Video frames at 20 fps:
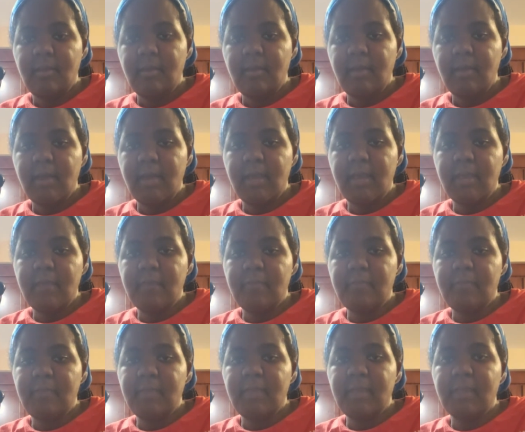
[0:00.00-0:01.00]
I
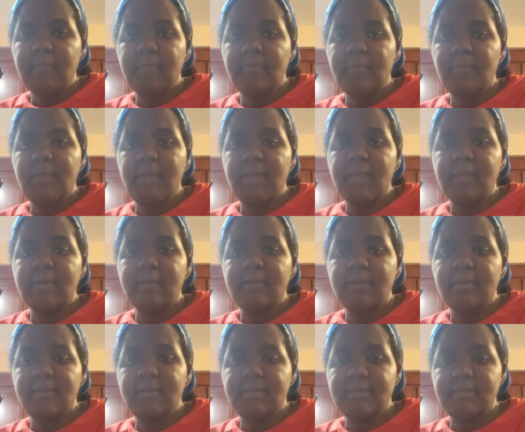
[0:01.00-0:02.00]
am making meringue
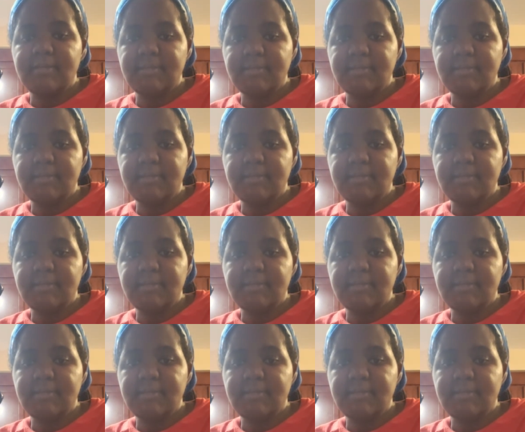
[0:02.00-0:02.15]
cookies.